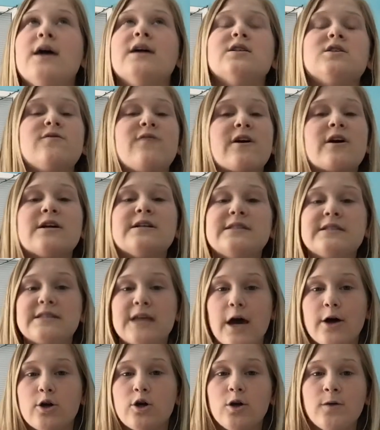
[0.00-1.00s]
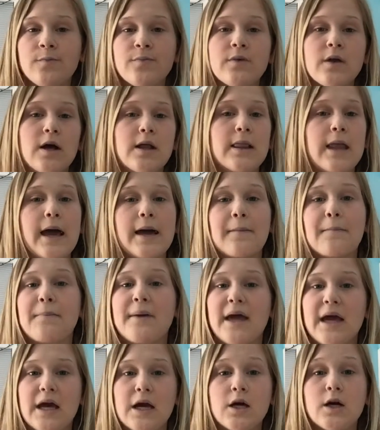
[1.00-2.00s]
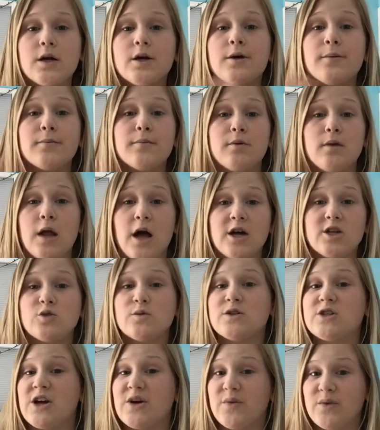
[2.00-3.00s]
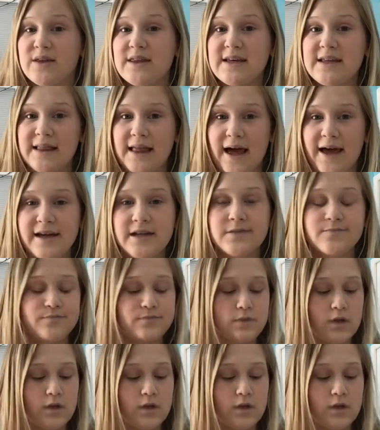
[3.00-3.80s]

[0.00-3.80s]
It's a very subtle, like, pink blush, which I really like.